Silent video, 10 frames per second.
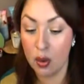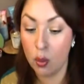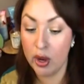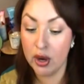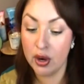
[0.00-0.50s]
a
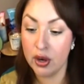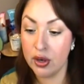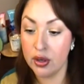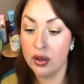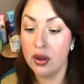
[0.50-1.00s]

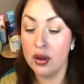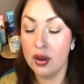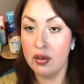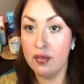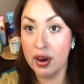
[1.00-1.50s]
weird,
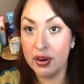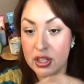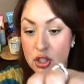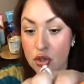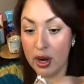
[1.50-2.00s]

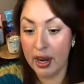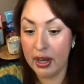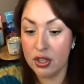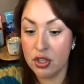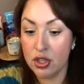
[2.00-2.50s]
very
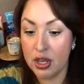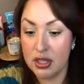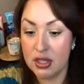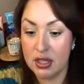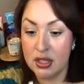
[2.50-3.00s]
strange
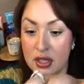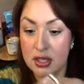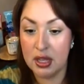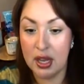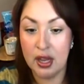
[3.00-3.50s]

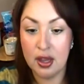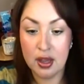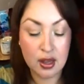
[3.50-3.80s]
consistency.